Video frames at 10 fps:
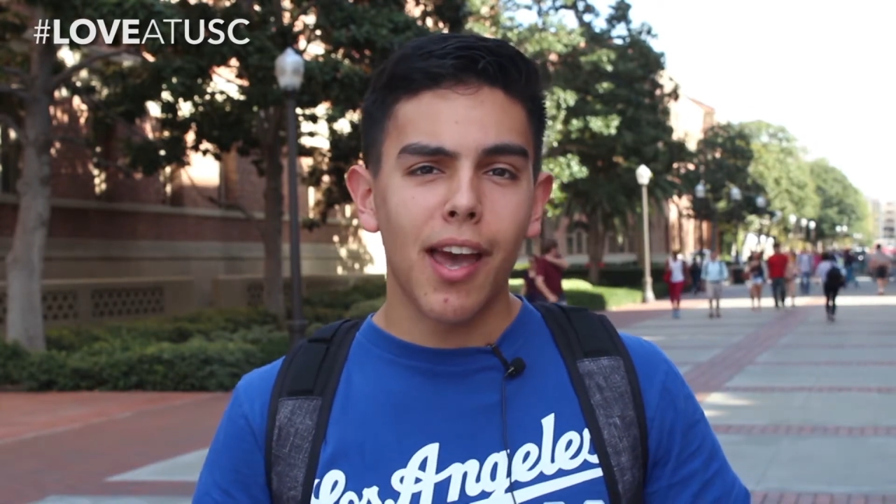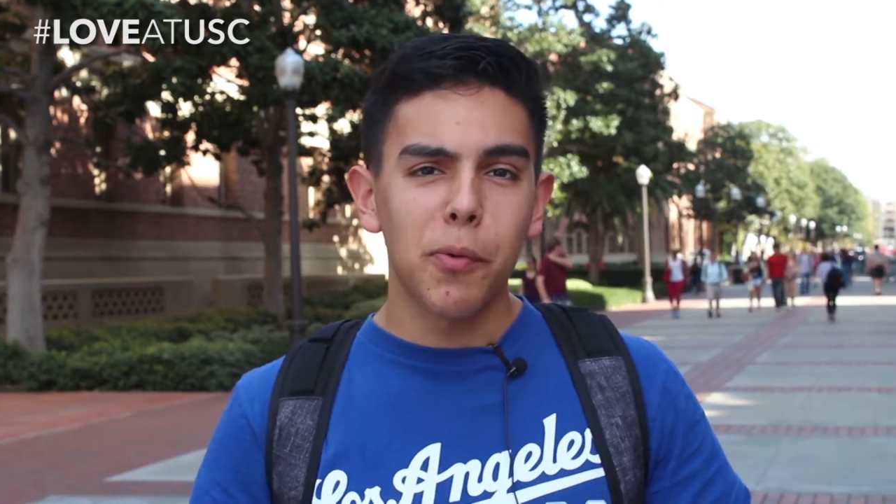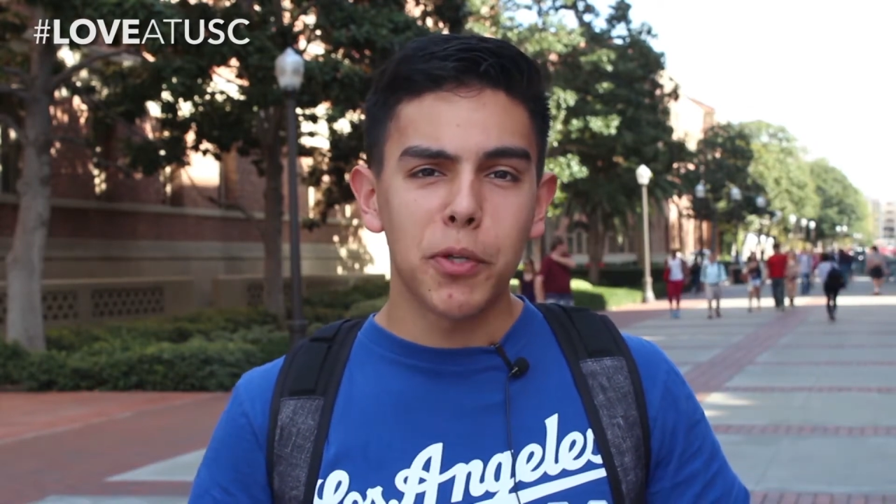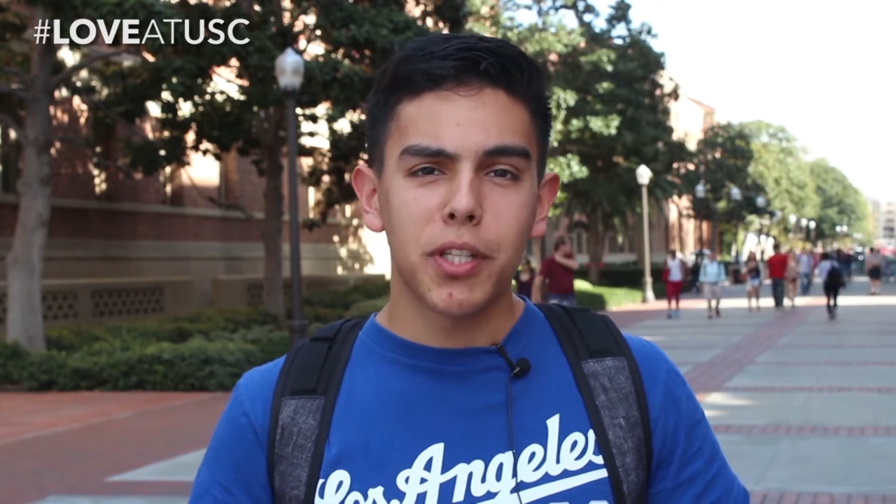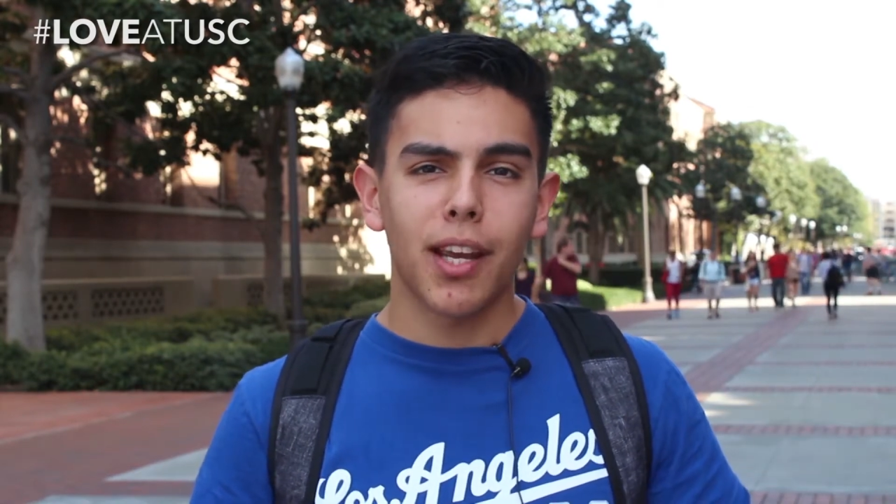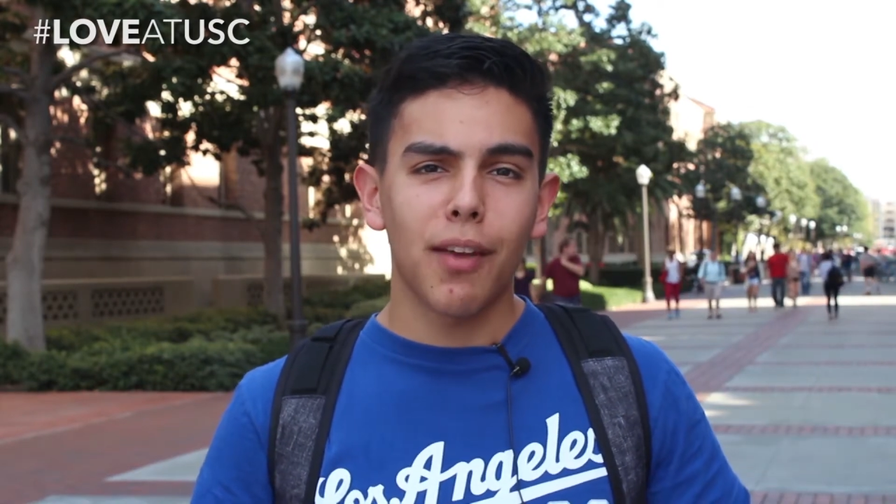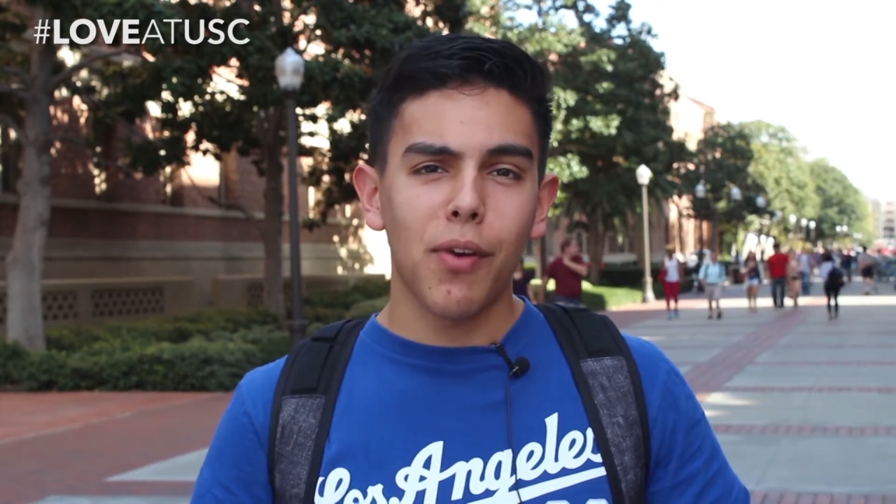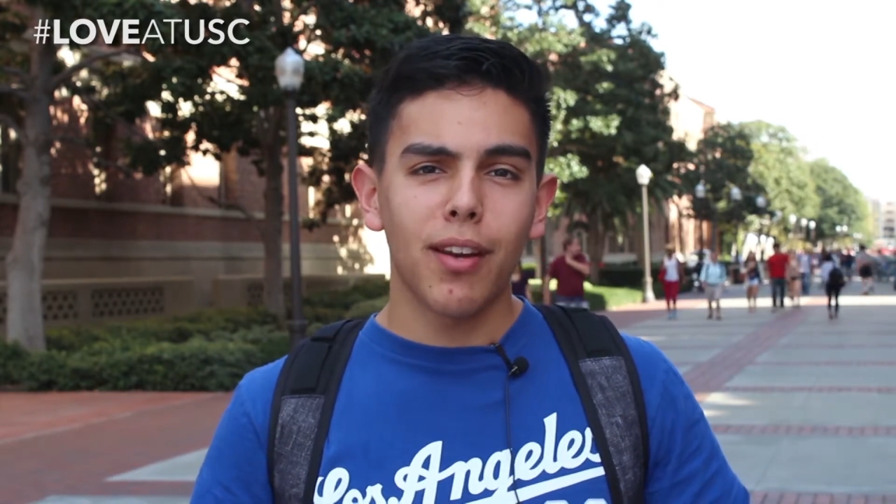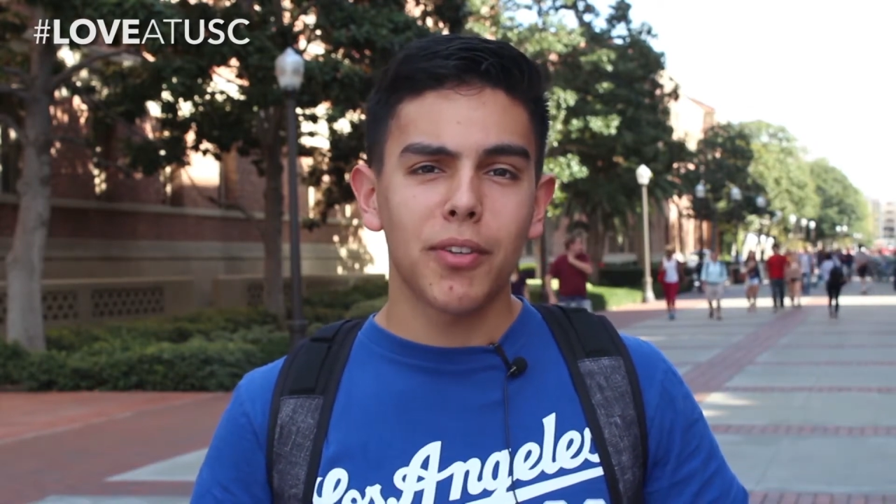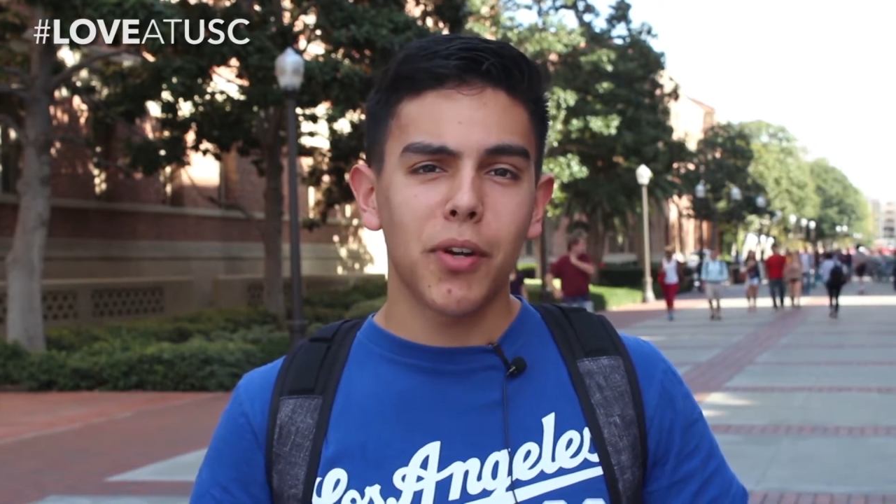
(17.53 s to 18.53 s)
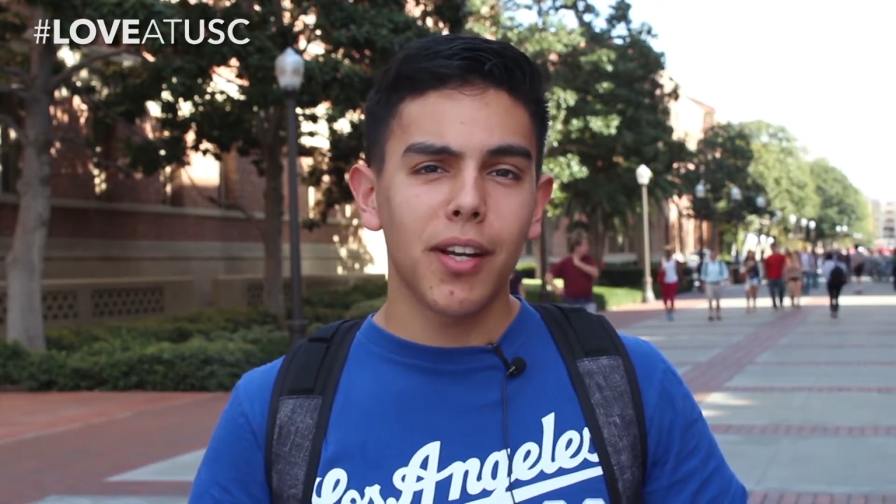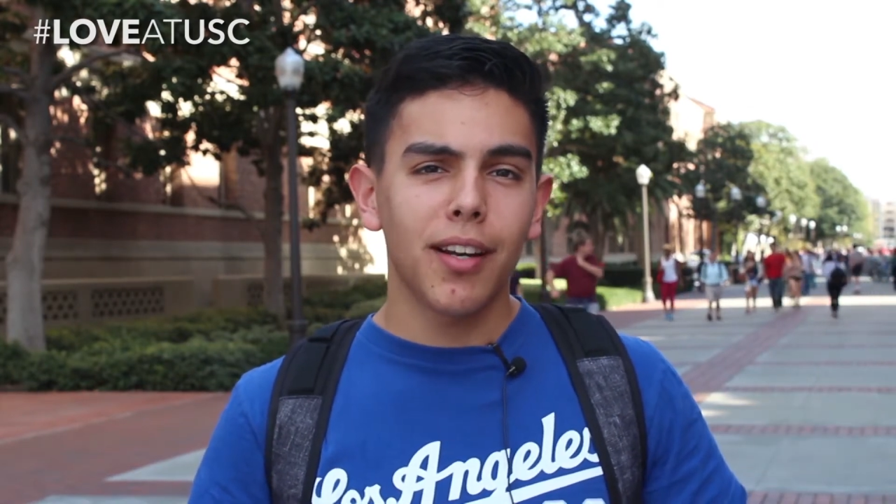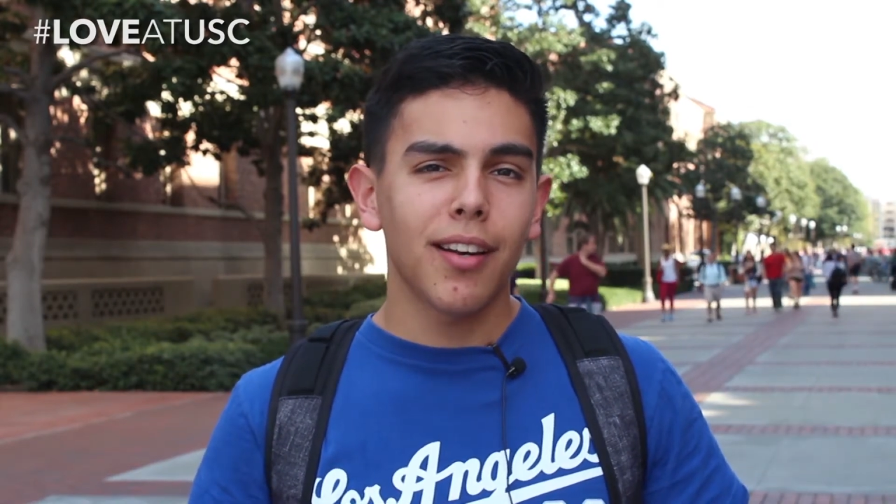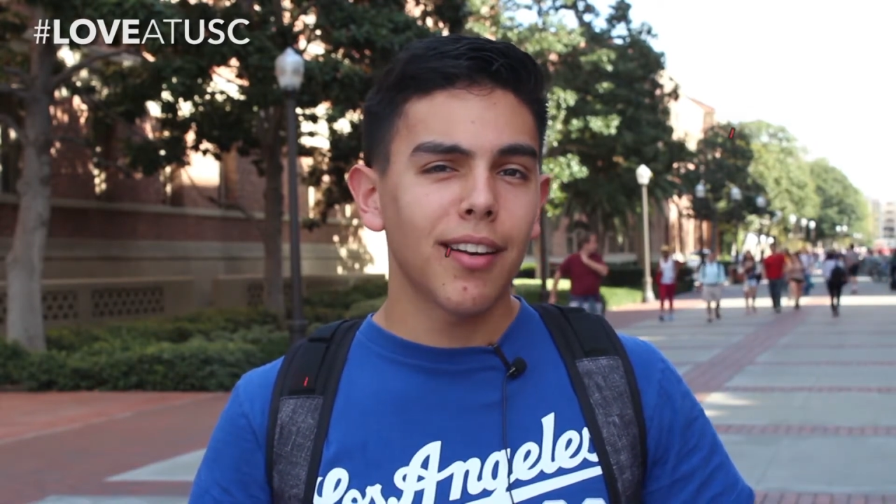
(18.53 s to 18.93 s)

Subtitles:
and we should take advantage, right?